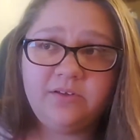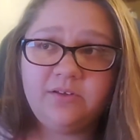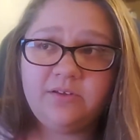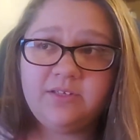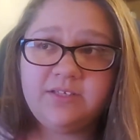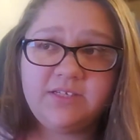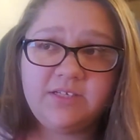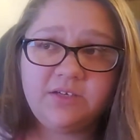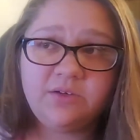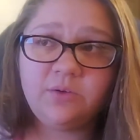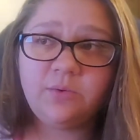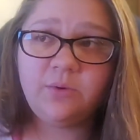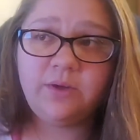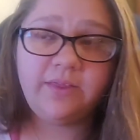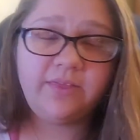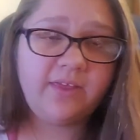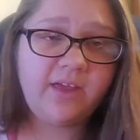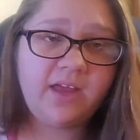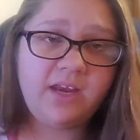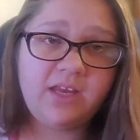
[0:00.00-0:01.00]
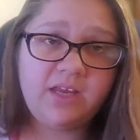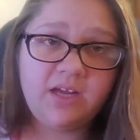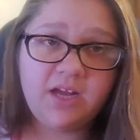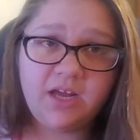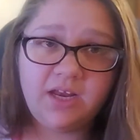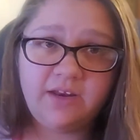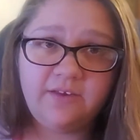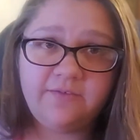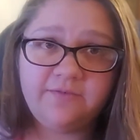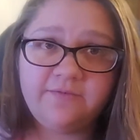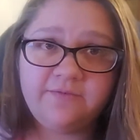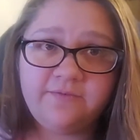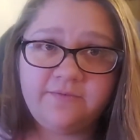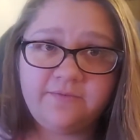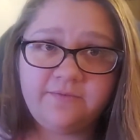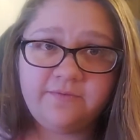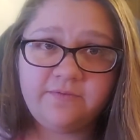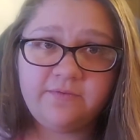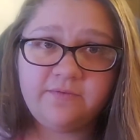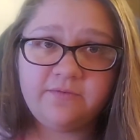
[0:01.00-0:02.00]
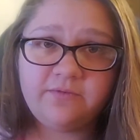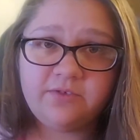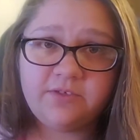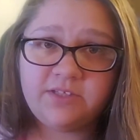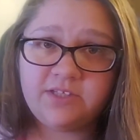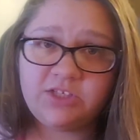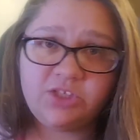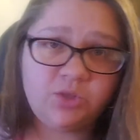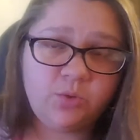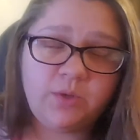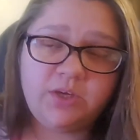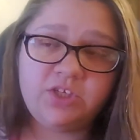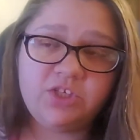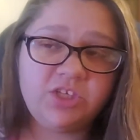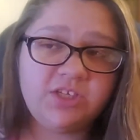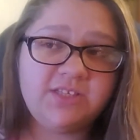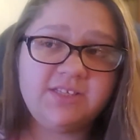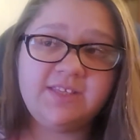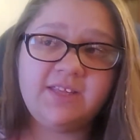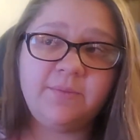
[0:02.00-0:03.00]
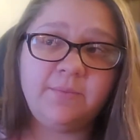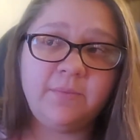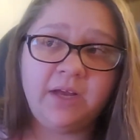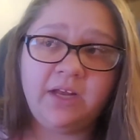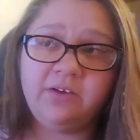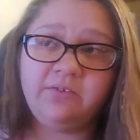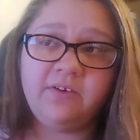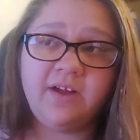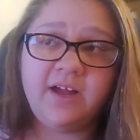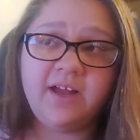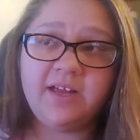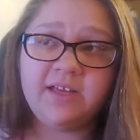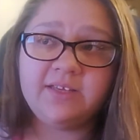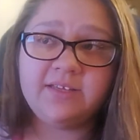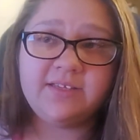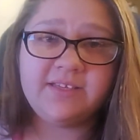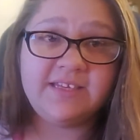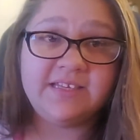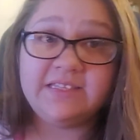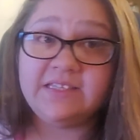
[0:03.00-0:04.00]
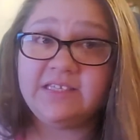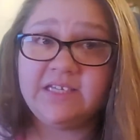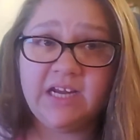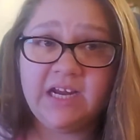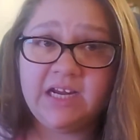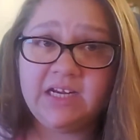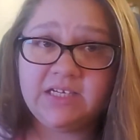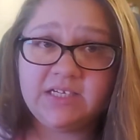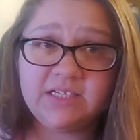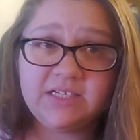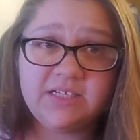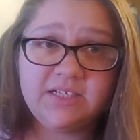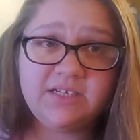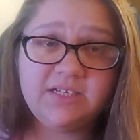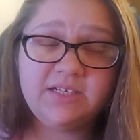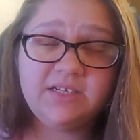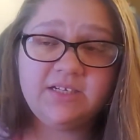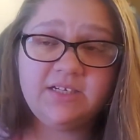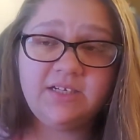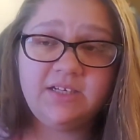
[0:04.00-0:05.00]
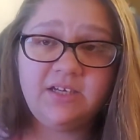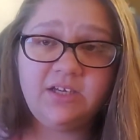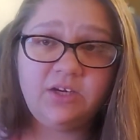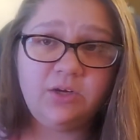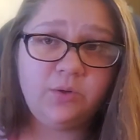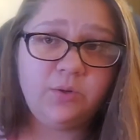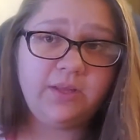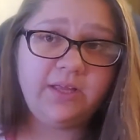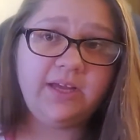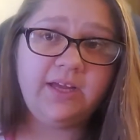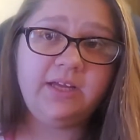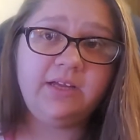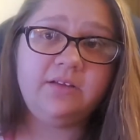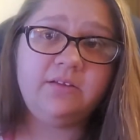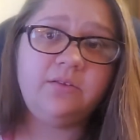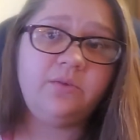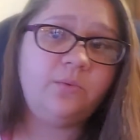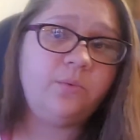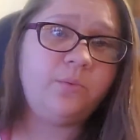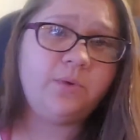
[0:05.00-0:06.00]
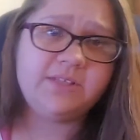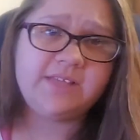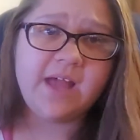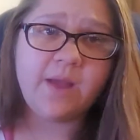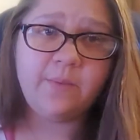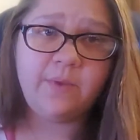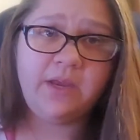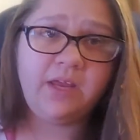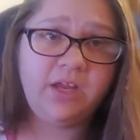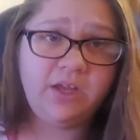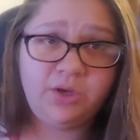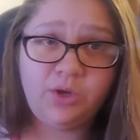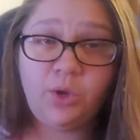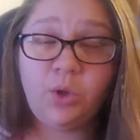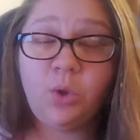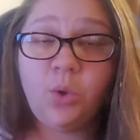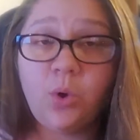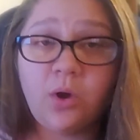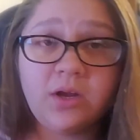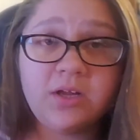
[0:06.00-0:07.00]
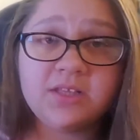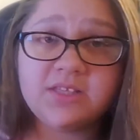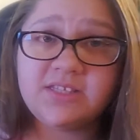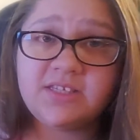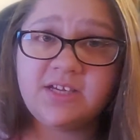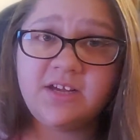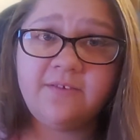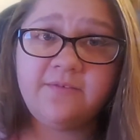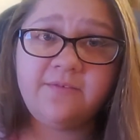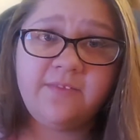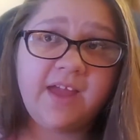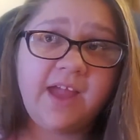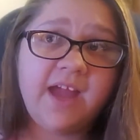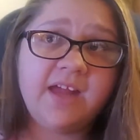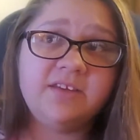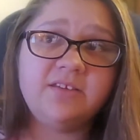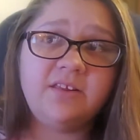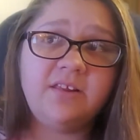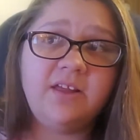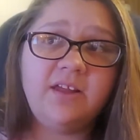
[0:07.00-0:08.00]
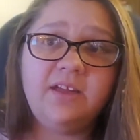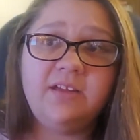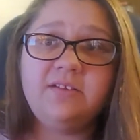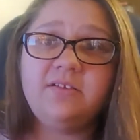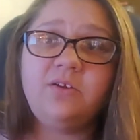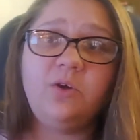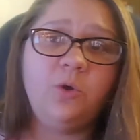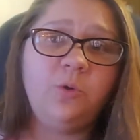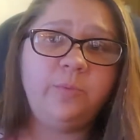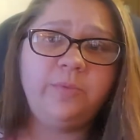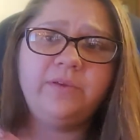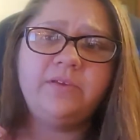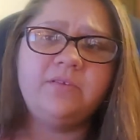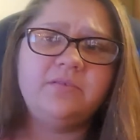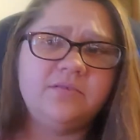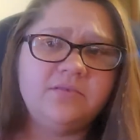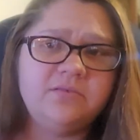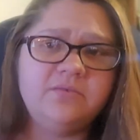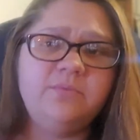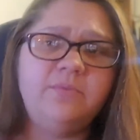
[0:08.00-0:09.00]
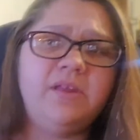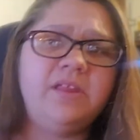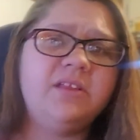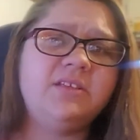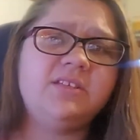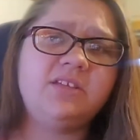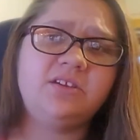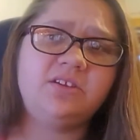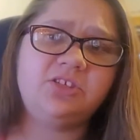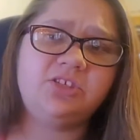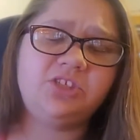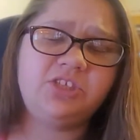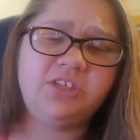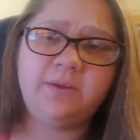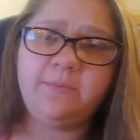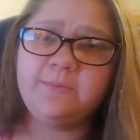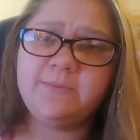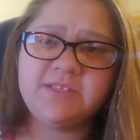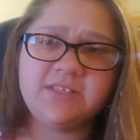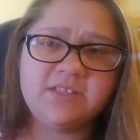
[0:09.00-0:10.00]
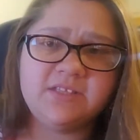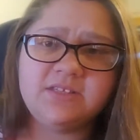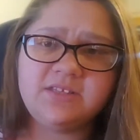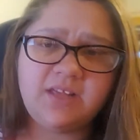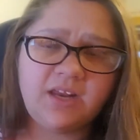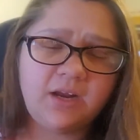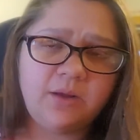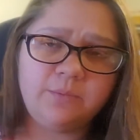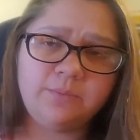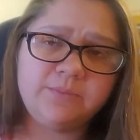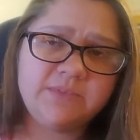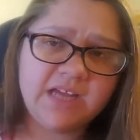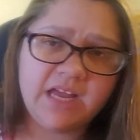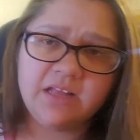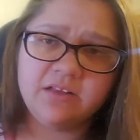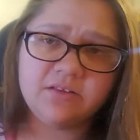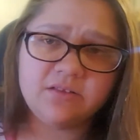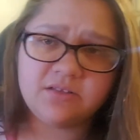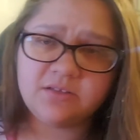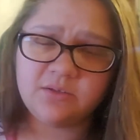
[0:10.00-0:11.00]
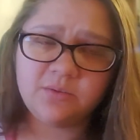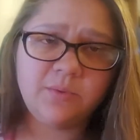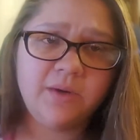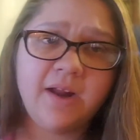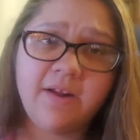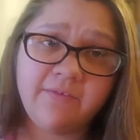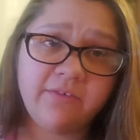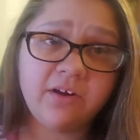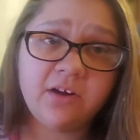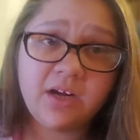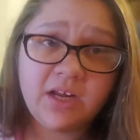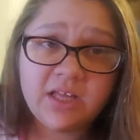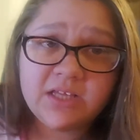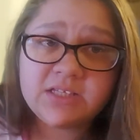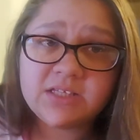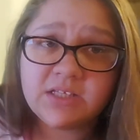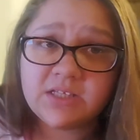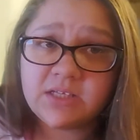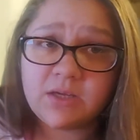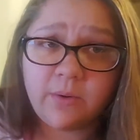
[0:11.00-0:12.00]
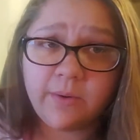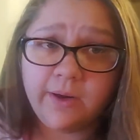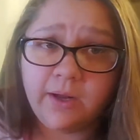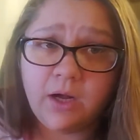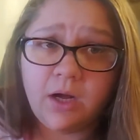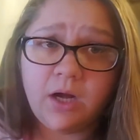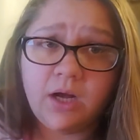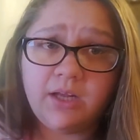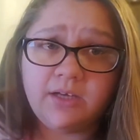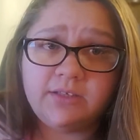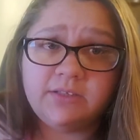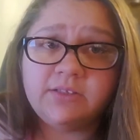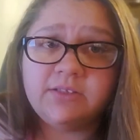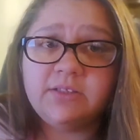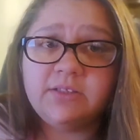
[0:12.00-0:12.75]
deal with any kind of situations that might arise in state. You know, like what's happening in New York and stuff. They had to like open military ships and set up tents or whatever it is that's going on